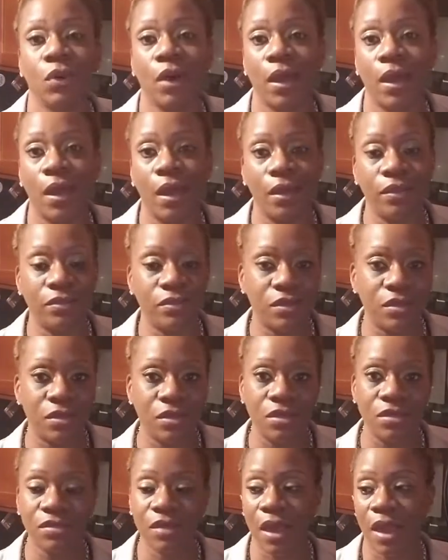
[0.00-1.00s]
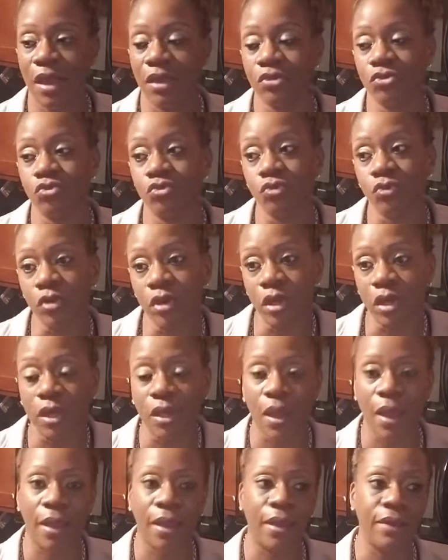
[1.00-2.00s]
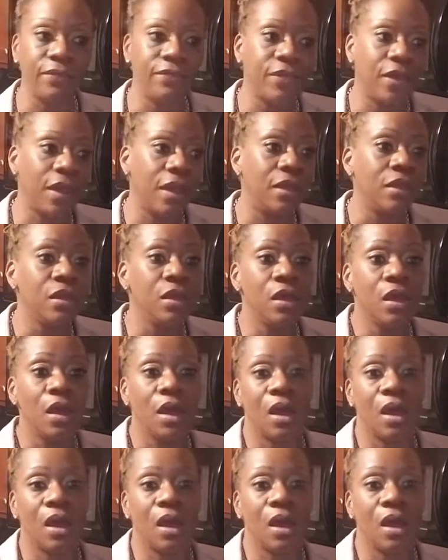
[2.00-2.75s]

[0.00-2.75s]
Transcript: had this, I had a drink, I had that,